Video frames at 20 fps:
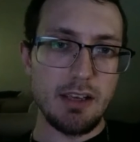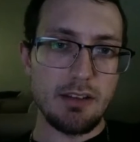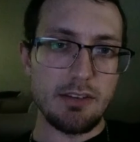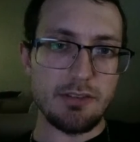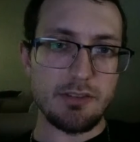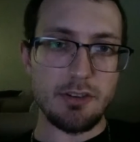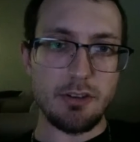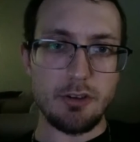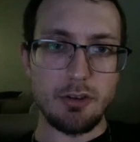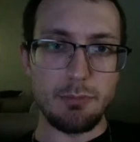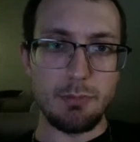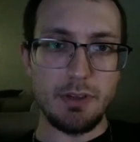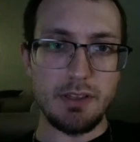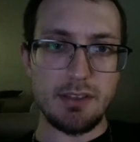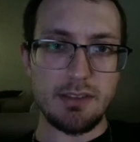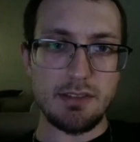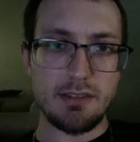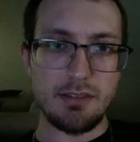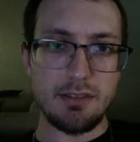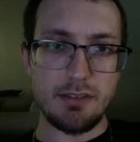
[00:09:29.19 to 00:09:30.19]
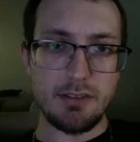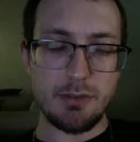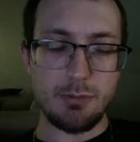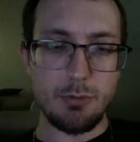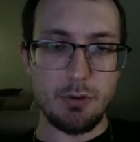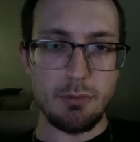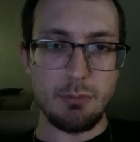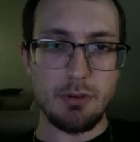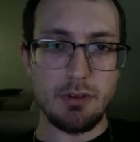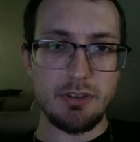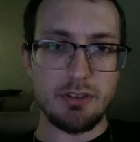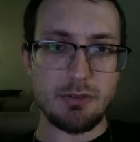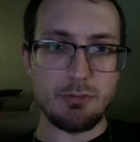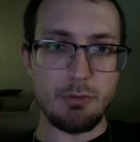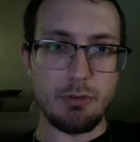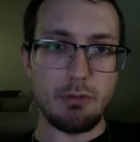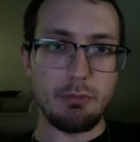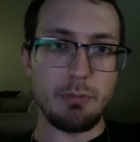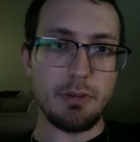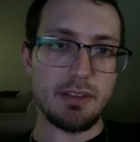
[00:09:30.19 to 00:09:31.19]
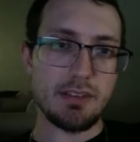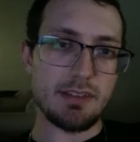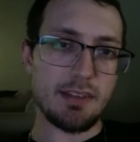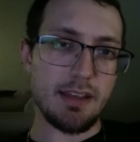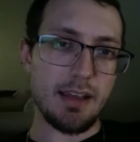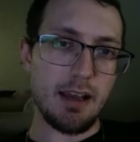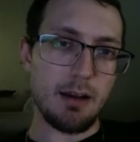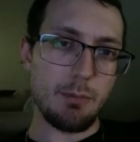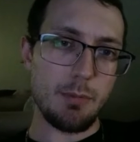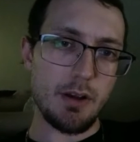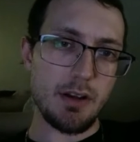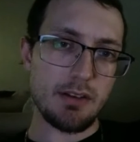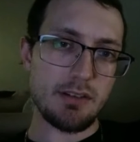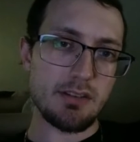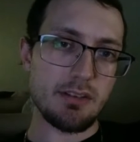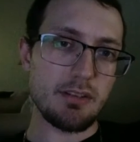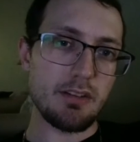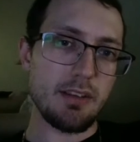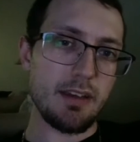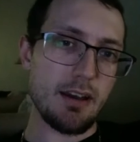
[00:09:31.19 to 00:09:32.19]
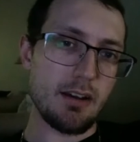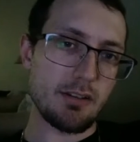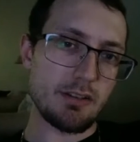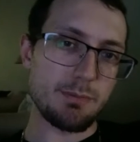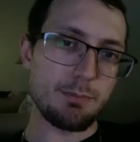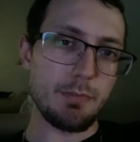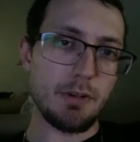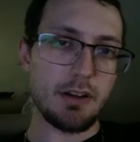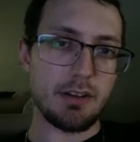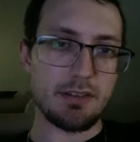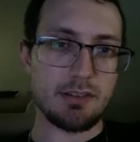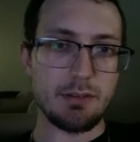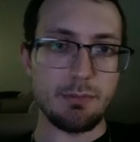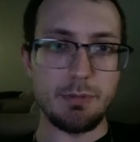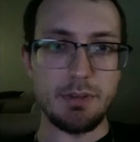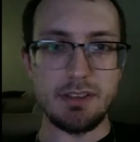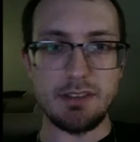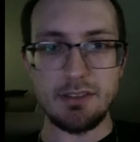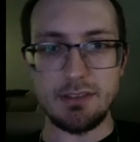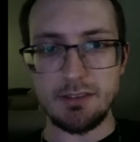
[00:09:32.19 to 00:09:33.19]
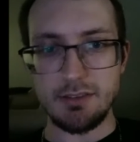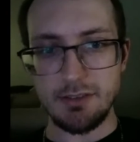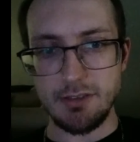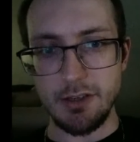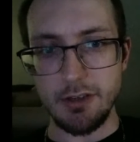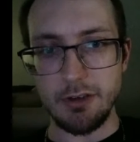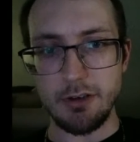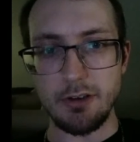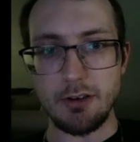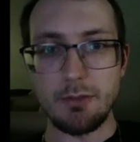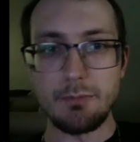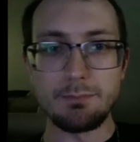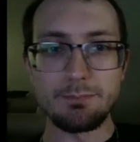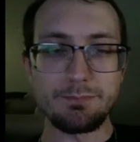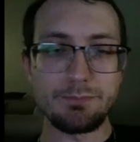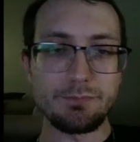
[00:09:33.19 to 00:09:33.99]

The slugger beats the swarmer beats the outboxer beats the slugger.